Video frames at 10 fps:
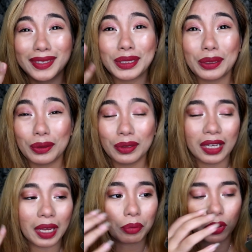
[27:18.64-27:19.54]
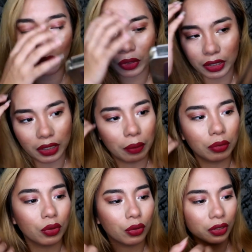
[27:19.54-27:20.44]
So I'm
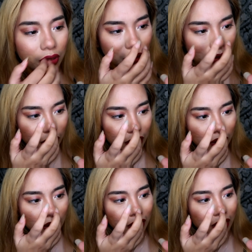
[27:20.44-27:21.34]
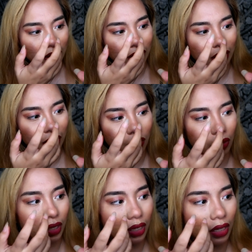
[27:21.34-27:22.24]
torn.
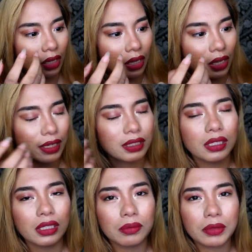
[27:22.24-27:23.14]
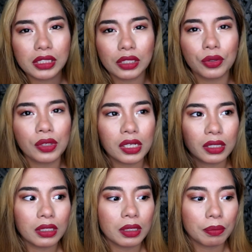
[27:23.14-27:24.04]
Okay, kasi minsan ko
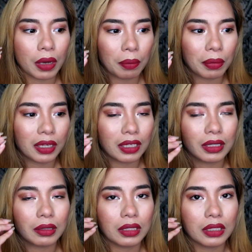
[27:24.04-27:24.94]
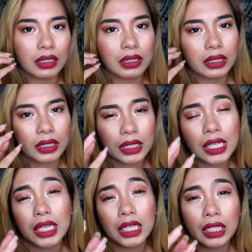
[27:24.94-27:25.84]
lang napapa
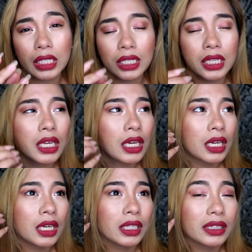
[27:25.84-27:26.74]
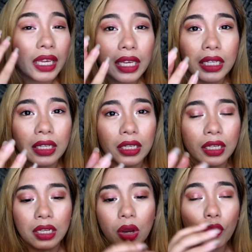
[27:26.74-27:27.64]
9.
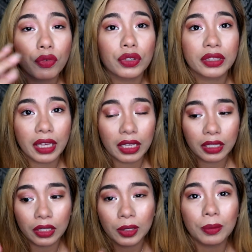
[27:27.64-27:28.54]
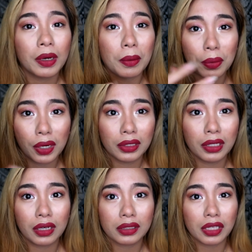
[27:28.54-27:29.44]
10 over 10 yung mga
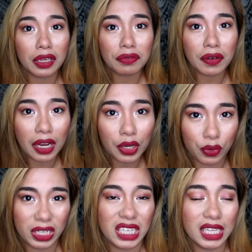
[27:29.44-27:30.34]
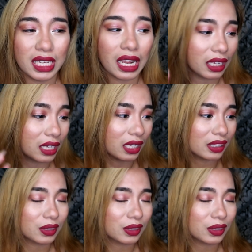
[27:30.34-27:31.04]
products if I really like it.